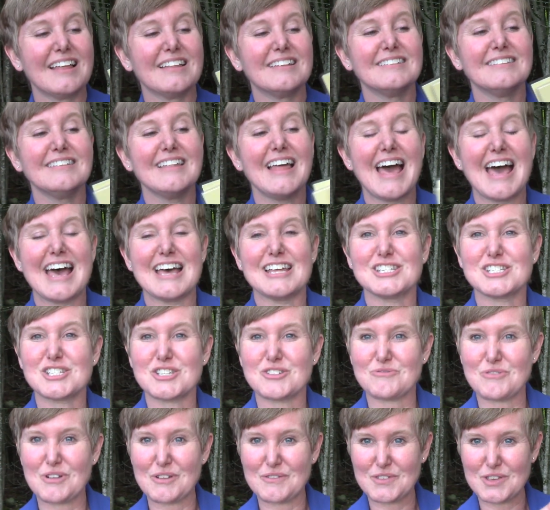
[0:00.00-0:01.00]

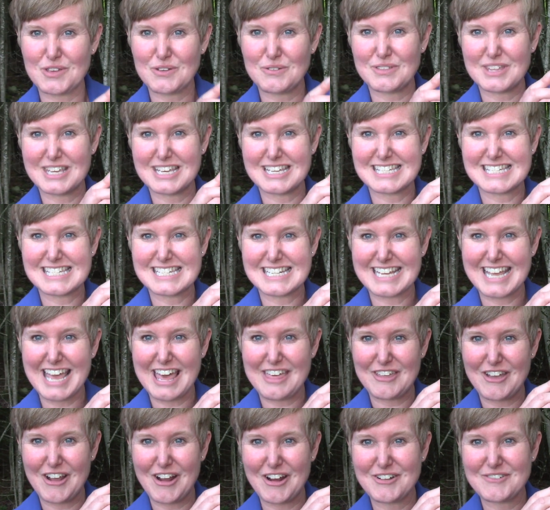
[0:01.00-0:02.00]
Let's review these
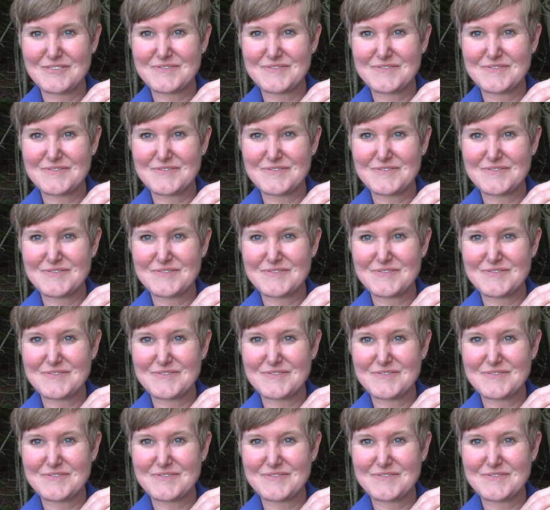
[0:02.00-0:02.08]
together.